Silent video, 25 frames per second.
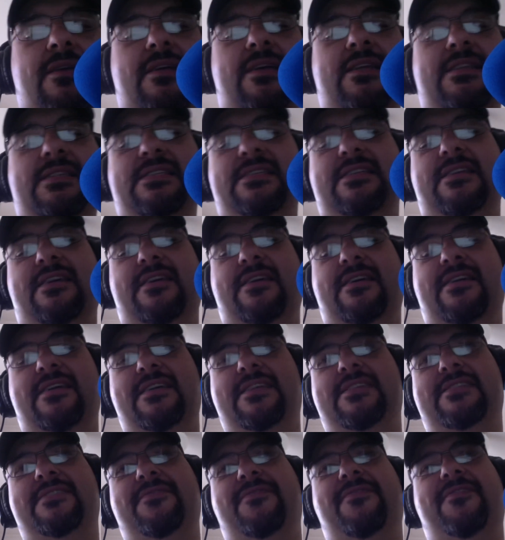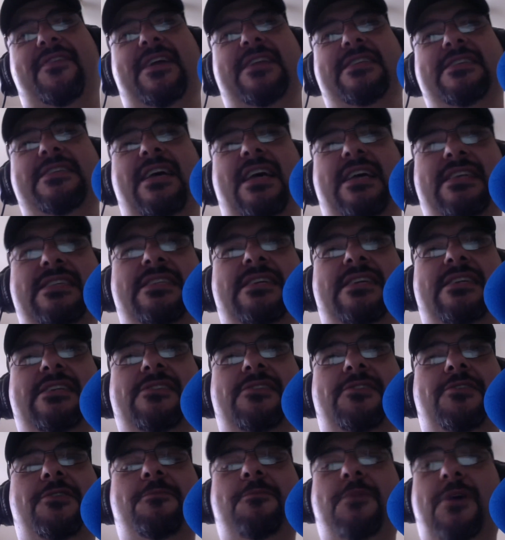It's a fantastic
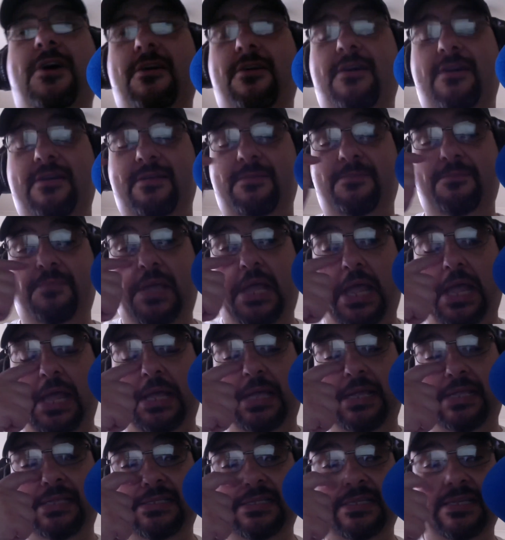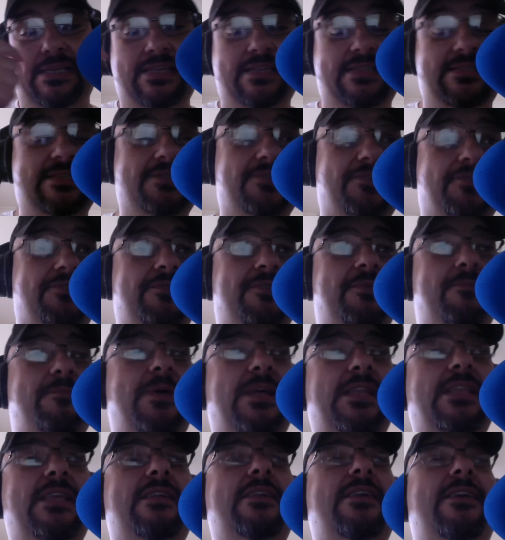lawnmower, Matt. It's called the
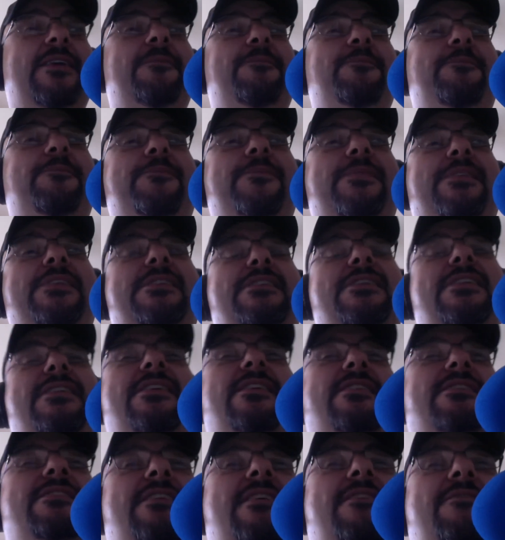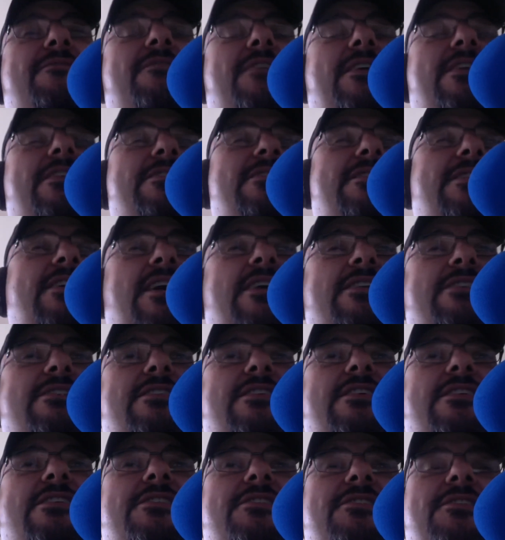Melanie. She does a
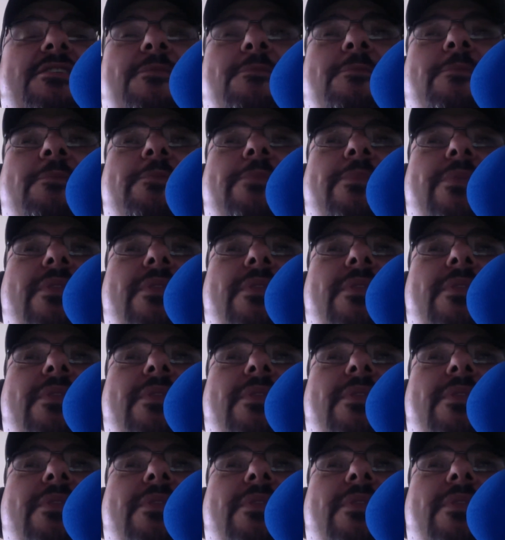fantastic job.